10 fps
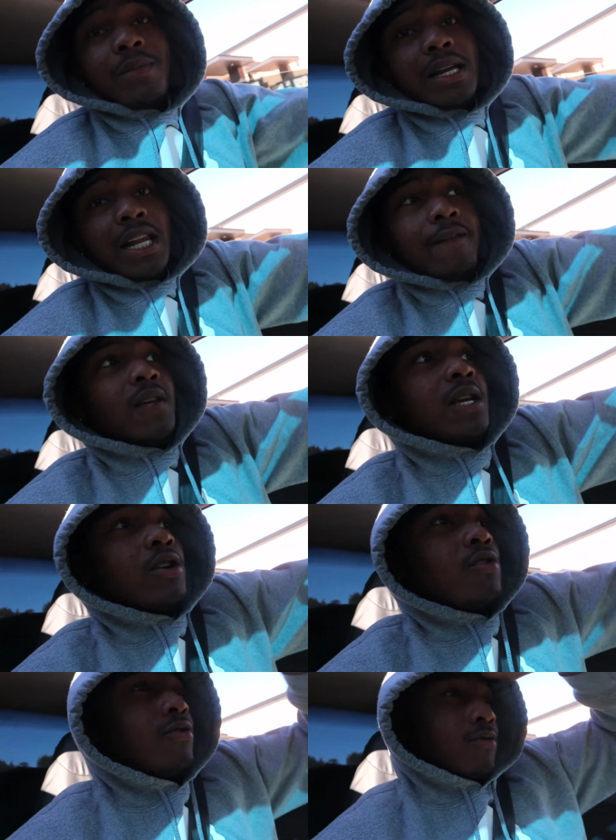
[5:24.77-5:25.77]
be a lit
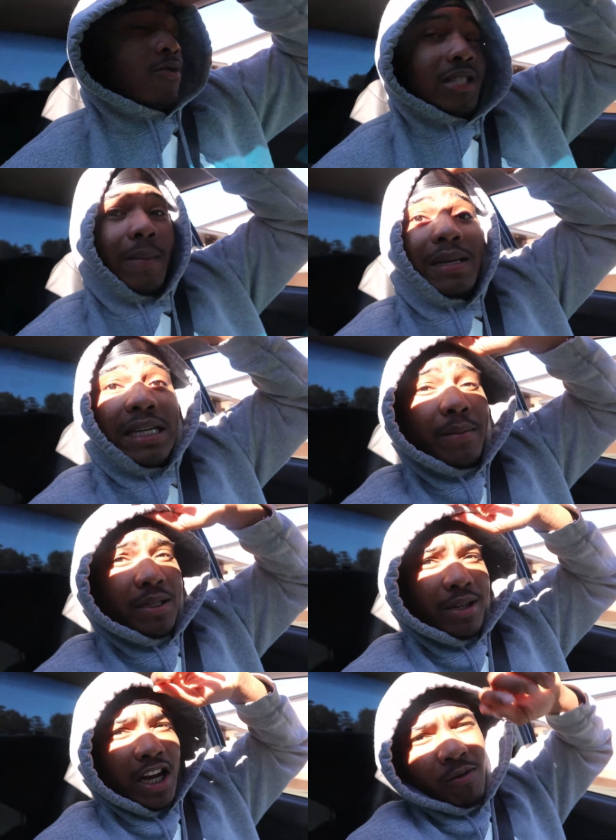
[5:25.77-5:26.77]
video. We're gonna celebrate the
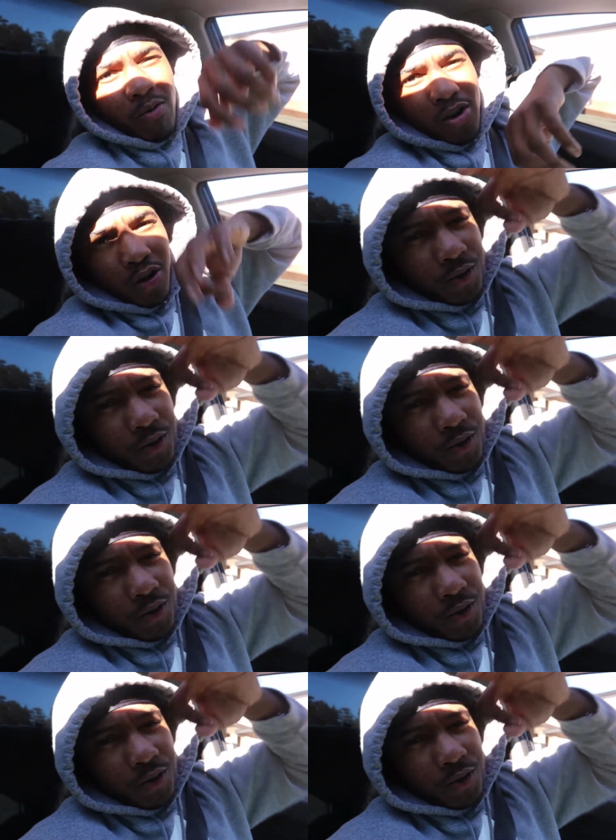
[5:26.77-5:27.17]
championships day. Come on, we're gonna go